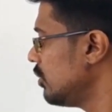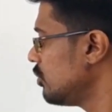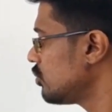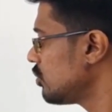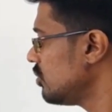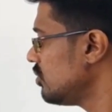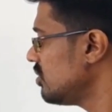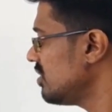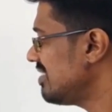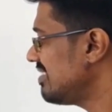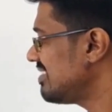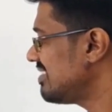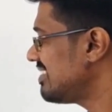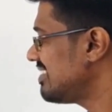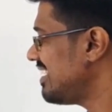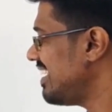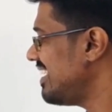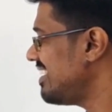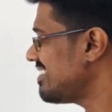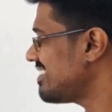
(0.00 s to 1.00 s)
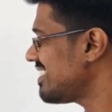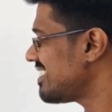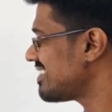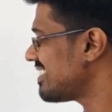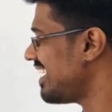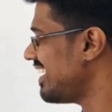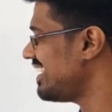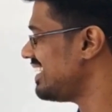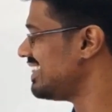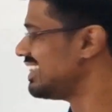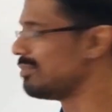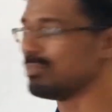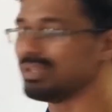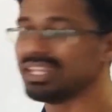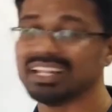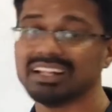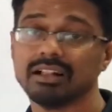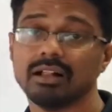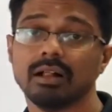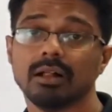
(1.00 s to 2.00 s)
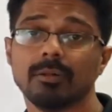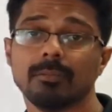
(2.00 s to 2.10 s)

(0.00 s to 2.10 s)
So you just change the sign in the middle.